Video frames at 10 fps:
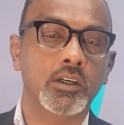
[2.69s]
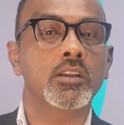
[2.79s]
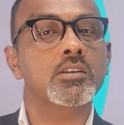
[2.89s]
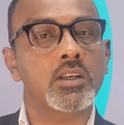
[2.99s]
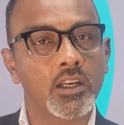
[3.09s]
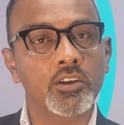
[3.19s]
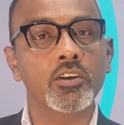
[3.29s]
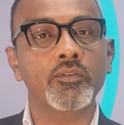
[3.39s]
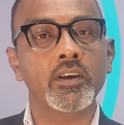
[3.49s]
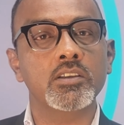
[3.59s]
in the Study
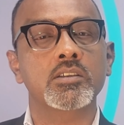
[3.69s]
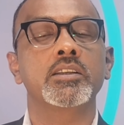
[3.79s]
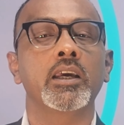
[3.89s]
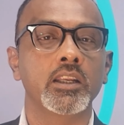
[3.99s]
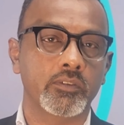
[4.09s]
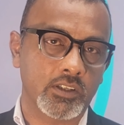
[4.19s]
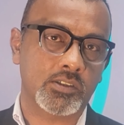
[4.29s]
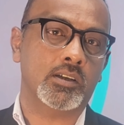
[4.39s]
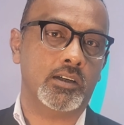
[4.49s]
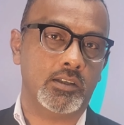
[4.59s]
Unifees Daily with
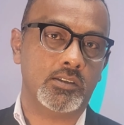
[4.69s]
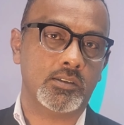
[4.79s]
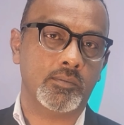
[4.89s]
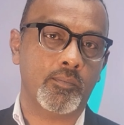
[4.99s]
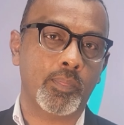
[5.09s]
series.